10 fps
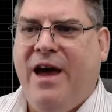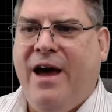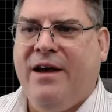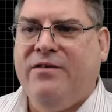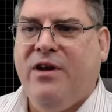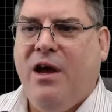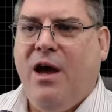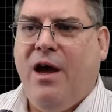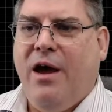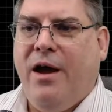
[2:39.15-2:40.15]
as
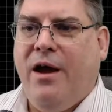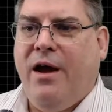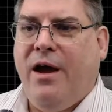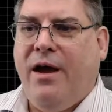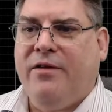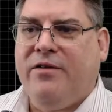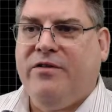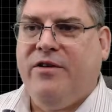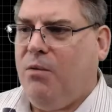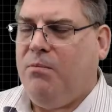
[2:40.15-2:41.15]
a
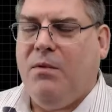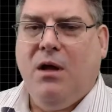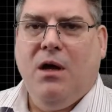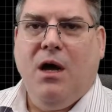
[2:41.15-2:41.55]
symbol.